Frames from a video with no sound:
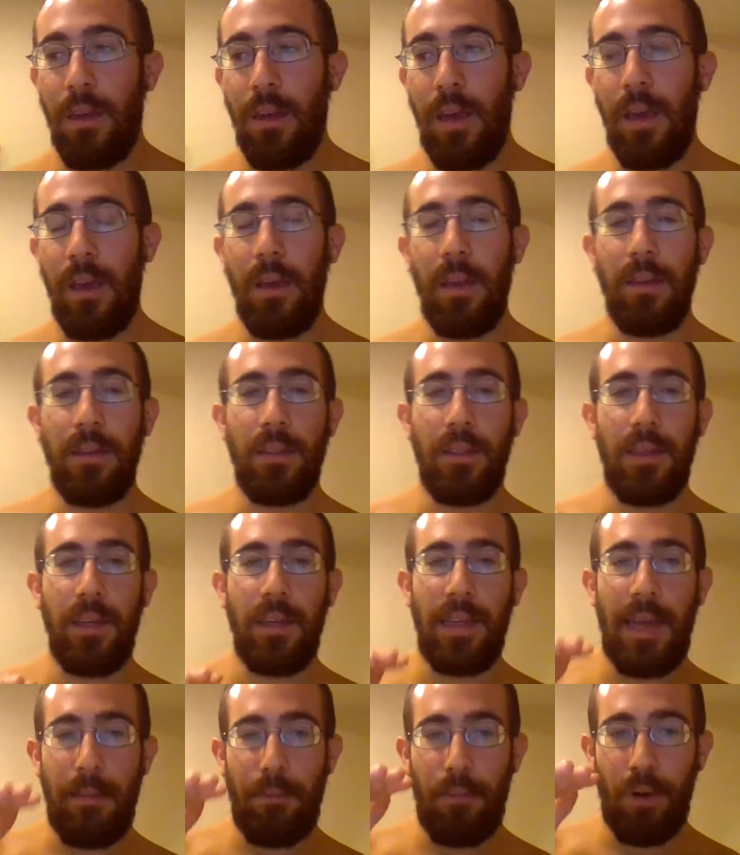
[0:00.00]
And
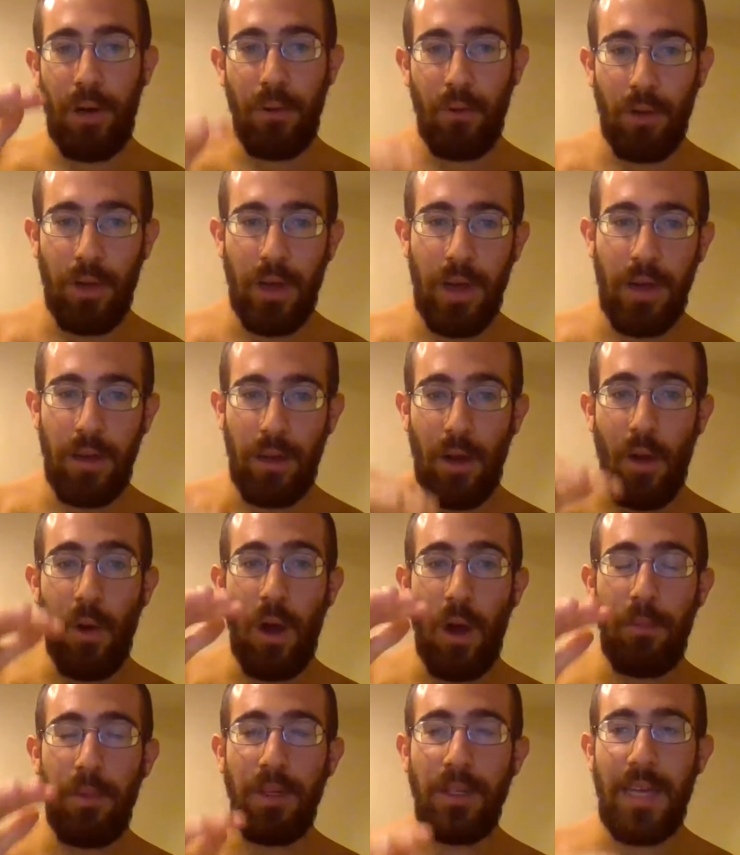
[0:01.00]
like that point will kind of go
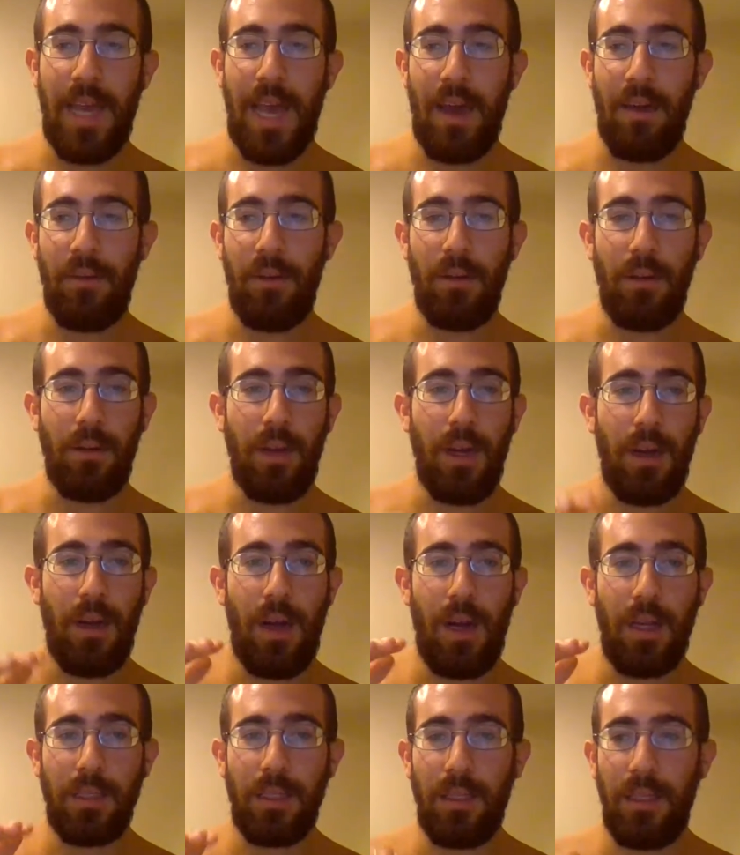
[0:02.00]
up and down. It'll kind of
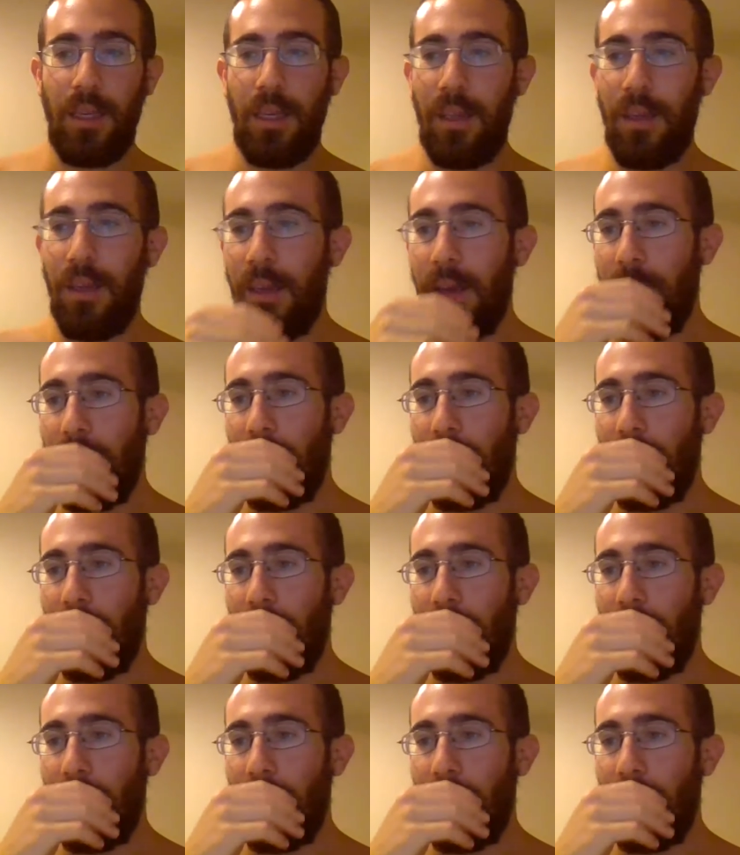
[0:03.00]
oscillate,